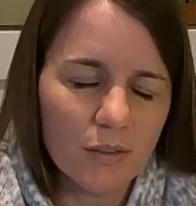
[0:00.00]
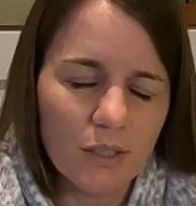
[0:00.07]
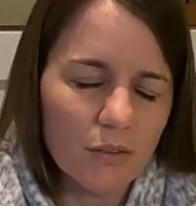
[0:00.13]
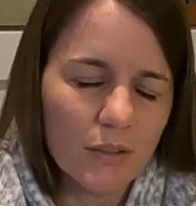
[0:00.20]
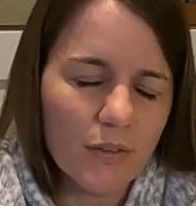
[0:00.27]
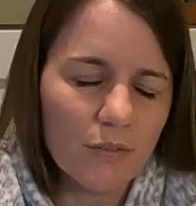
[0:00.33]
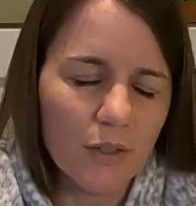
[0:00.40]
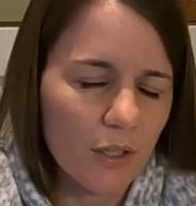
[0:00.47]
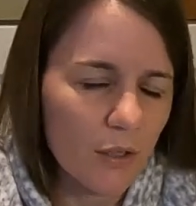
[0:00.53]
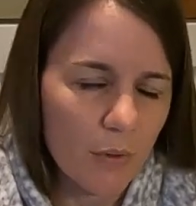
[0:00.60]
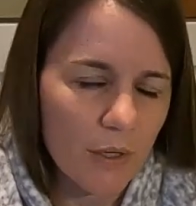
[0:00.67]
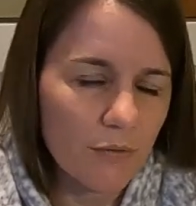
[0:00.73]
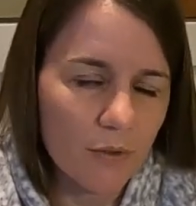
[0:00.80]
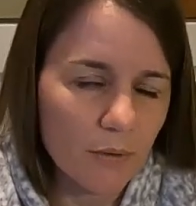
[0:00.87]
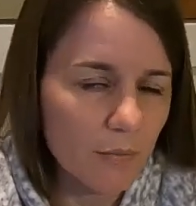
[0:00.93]
You'll never get
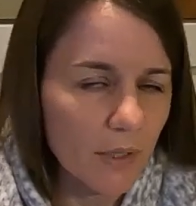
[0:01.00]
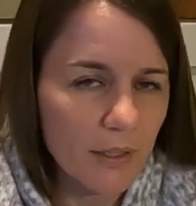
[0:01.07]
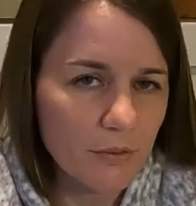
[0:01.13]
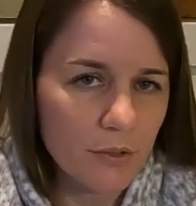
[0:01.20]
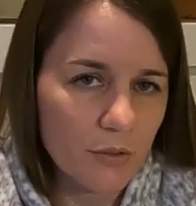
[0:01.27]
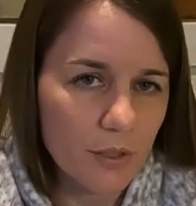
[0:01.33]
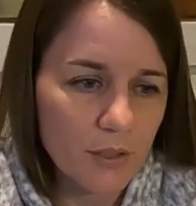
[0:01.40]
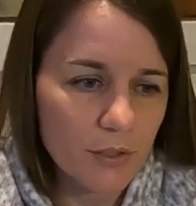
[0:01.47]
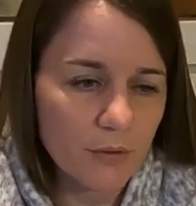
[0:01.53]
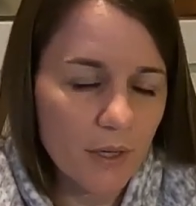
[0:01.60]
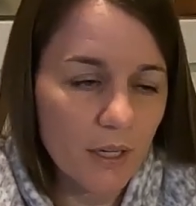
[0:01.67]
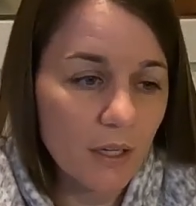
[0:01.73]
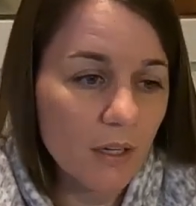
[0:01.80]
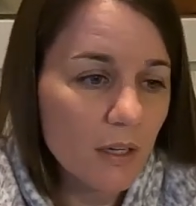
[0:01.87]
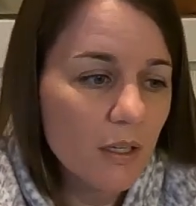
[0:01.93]
away from life stress,
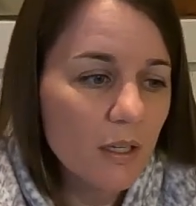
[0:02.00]
right?